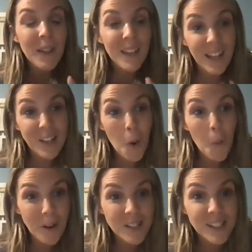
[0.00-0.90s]
And I know
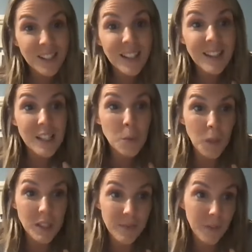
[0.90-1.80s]
personally this
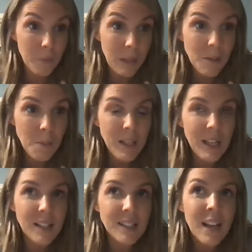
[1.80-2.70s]
was for me,
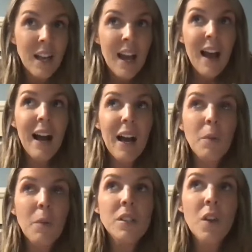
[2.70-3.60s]
because I
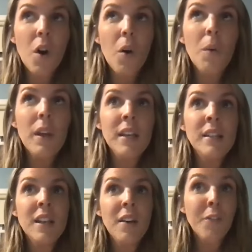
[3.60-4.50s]
was
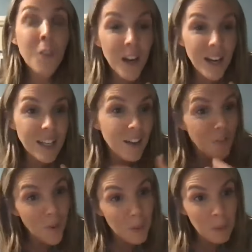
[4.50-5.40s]
always afraid
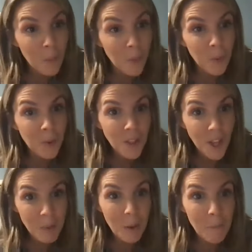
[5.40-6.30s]
of what people
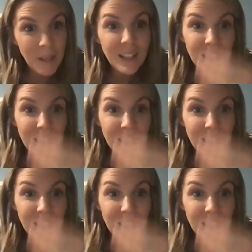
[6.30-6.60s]
thought about me.